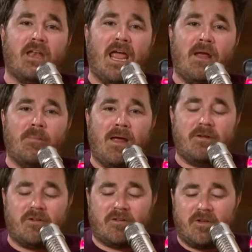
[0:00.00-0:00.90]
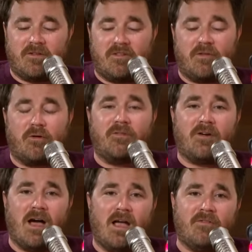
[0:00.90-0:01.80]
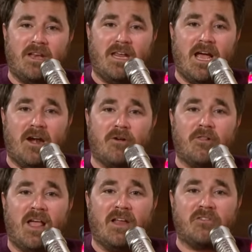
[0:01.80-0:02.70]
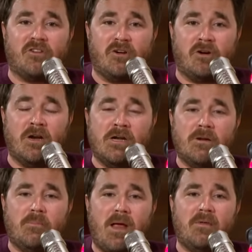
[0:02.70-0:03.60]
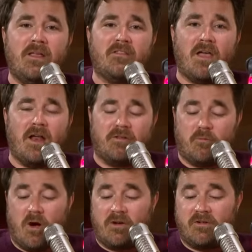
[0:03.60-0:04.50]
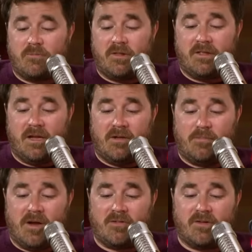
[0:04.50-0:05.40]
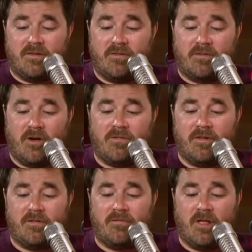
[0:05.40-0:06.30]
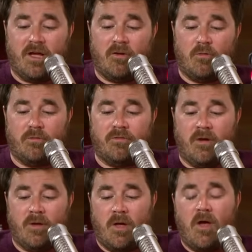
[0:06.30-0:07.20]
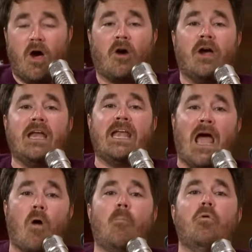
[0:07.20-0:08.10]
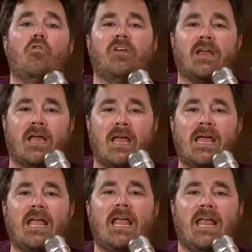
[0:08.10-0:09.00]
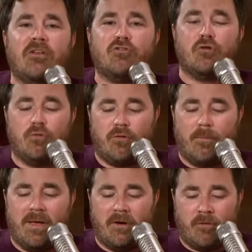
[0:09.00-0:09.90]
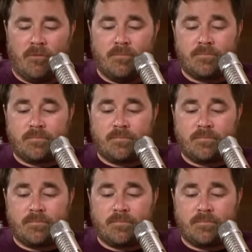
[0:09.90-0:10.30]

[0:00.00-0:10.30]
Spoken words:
hey, maybe just because he's 35 and he got hurt last year, maybe he's not as washed as we think, especially if his offensive line holds up. All right, now moving into the middle.